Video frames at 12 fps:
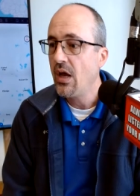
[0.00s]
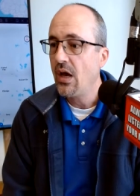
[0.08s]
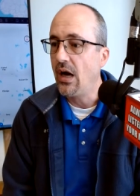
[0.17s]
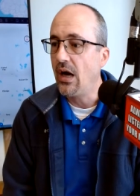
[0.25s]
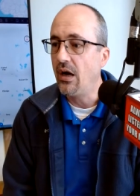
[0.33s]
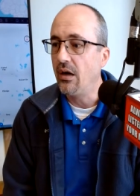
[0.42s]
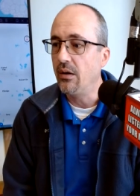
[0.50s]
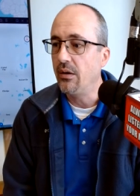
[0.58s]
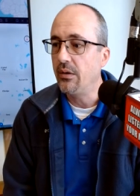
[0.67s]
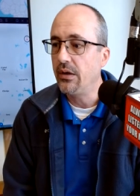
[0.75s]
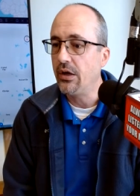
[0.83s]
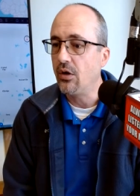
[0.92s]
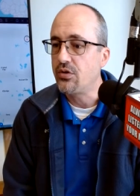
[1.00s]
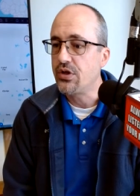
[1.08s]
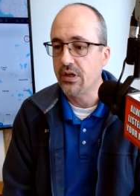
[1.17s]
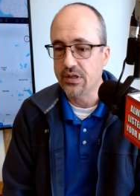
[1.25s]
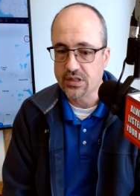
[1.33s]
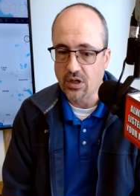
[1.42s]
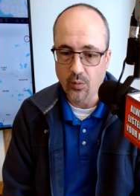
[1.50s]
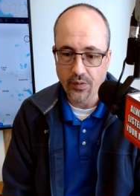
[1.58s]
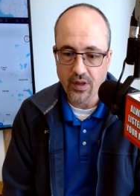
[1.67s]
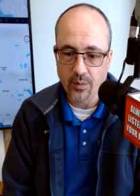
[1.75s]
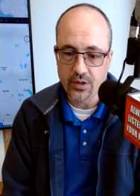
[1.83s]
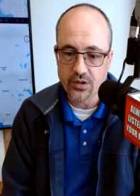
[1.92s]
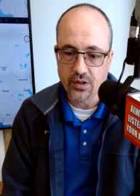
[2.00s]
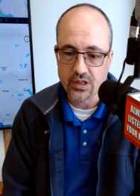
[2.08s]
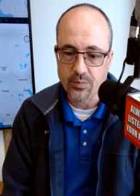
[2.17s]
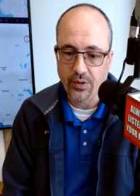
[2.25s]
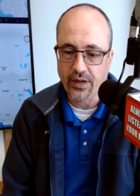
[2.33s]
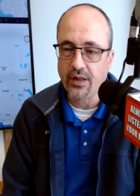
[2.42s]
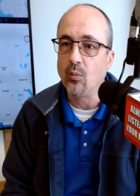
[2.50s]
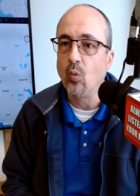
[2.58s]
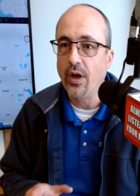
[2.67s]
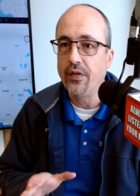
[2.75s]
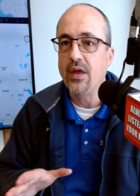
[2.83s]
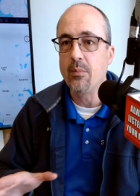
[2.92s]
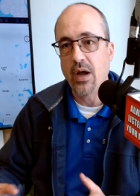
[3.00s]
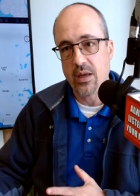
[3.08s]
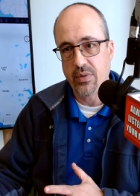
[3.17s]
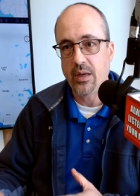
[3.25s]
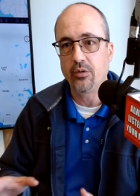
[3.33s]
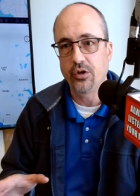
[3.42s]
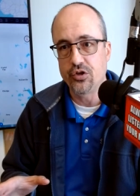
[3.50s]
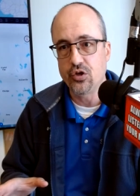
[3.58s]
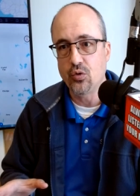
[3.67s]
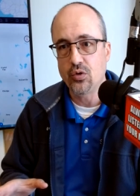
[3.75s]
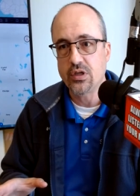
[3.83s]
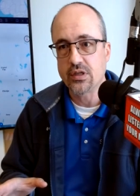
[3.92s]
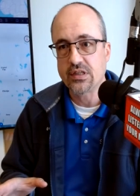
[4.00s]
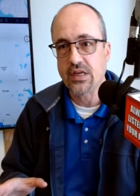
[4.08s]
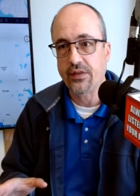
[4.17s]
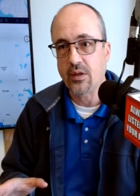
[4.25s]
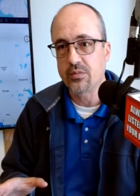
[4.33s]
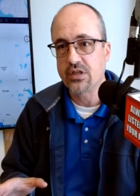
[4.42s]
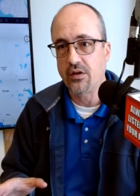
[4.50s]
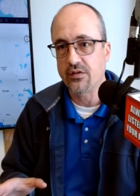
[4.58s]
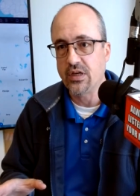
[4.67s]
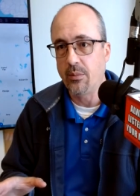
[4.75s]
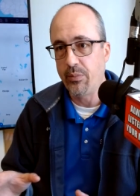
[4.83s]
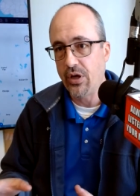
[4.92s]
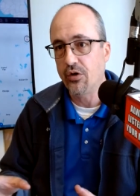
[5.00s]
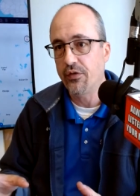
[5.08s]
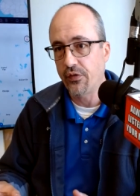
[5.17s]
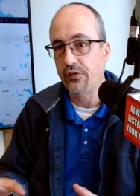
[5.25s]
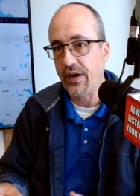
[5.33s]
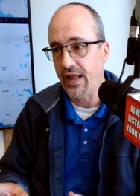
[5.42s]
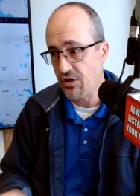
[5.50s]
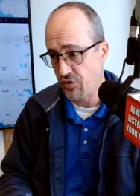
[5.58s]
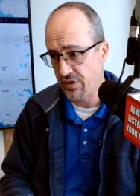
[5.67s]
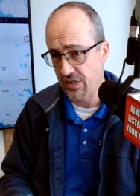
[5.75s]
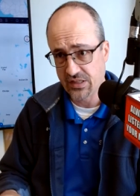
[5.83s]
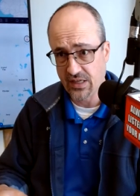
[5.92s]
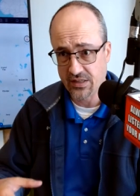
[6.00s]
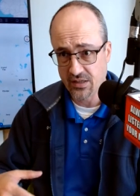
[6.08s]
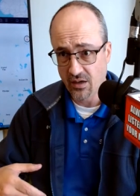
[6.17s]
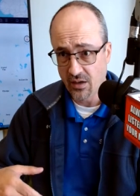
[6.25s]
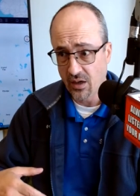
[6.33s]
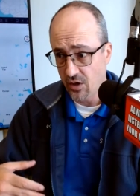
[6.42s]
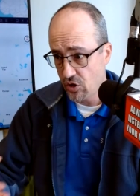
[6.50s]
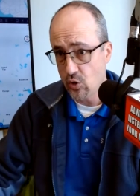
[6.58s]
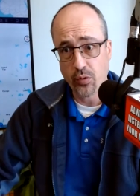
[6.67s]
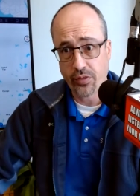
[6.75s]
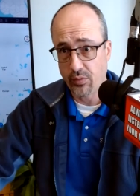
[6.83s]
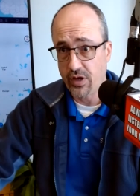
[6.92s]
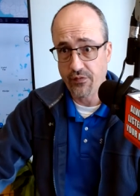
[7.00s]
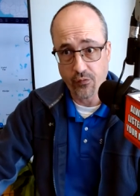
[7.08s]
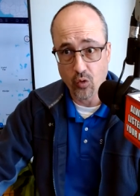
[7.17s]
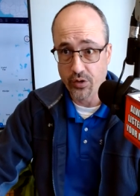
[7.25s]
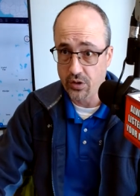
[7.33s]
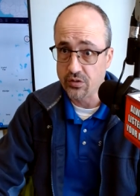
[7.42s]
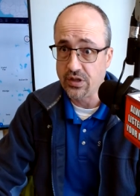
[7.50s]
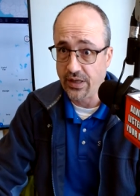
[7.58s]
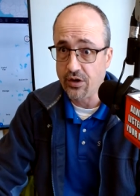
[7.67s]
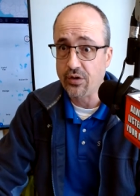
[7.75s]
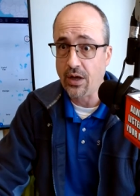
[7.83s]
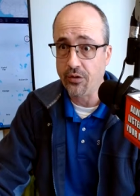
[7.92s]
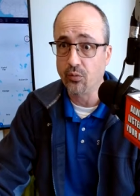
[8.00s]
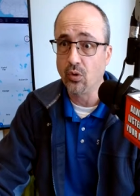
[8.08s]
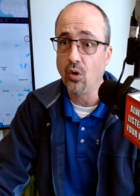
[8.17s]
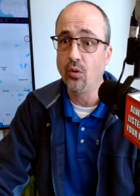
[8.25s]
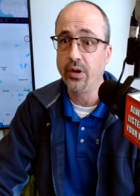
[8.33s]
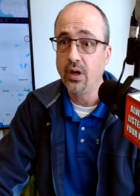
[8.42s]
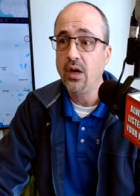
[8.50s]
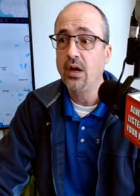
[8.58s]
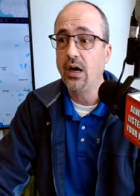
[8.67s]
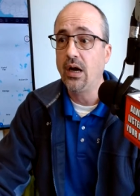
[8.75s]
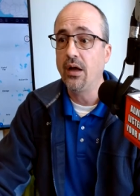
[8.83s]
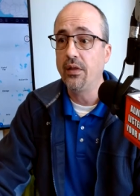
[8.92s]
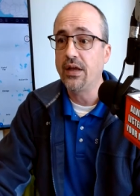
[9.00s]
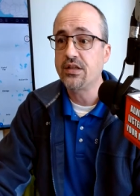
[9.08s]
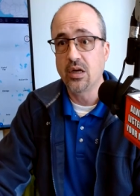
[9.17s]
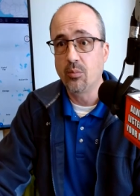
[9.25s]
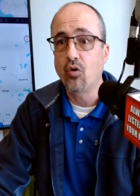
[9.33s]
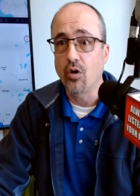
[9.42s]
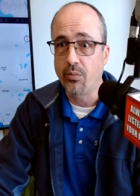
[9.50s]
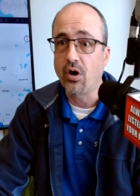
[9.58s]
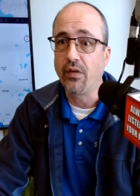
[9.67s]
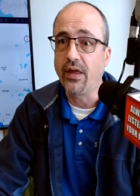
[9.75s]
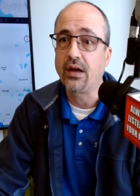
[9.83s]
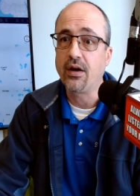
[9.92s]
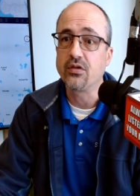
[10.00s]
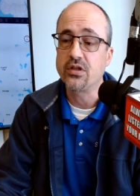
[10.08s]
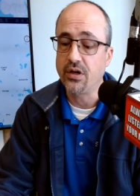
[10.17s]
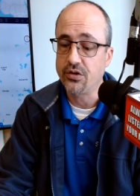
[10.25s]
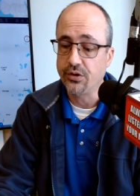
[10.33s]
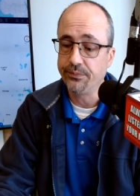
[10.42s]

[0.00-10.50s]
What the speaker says: to consult with them and to explain to them what they might be able to do to set themselves up better for financial success 2, 3, 4 years later down the road, that's an important part of that conversation.